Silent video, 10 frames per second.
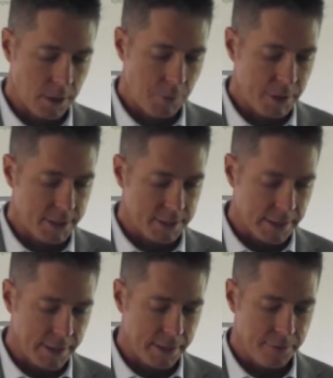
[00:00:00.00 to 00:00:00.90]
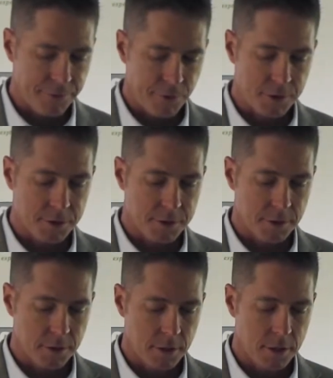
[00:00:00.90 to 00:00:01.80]
I wanted to say first
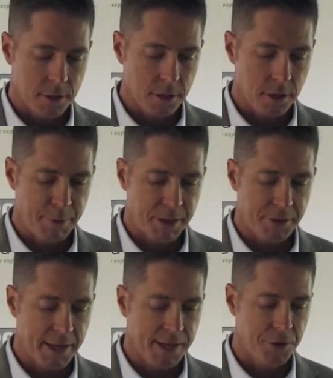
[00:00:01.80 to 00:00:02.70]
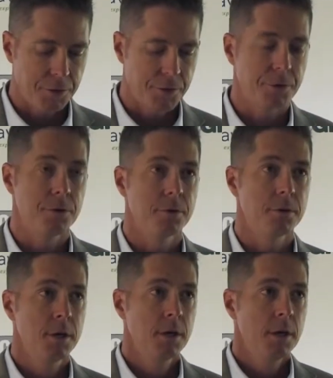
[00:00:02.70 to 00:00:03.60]
a big thank you to
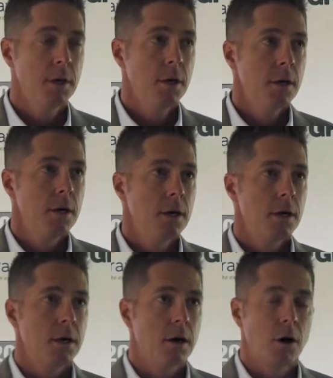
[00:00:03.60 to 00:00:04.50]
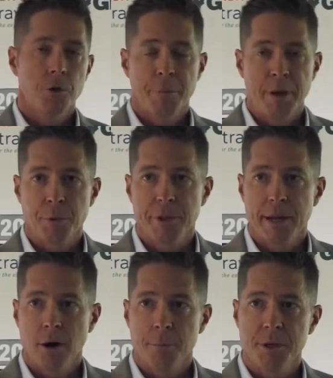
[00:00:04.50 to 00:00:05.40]
all the people
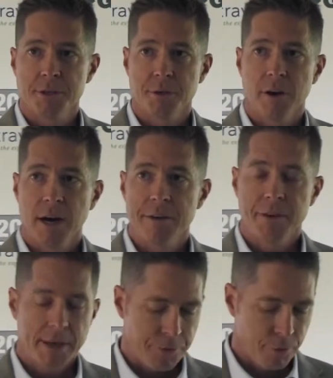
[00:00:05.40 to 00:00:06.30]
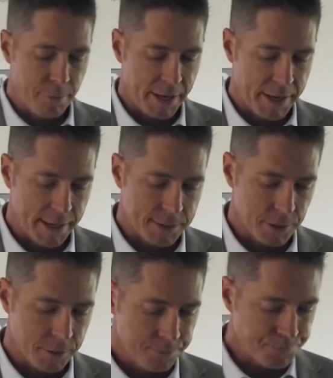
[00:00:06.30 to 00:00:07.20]
that helped me survive and get through my
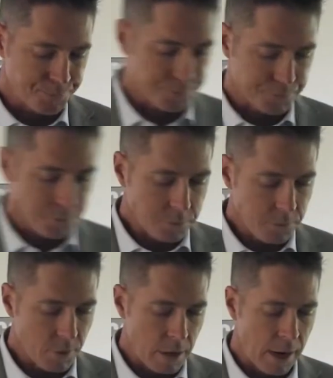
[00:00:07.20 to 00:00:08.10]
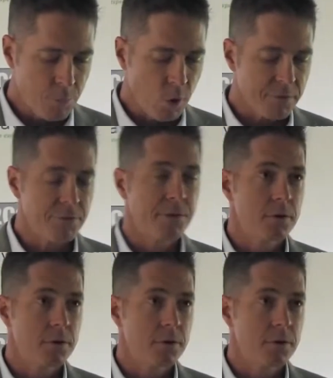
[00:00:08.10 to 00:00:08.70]
cancer. I'm one of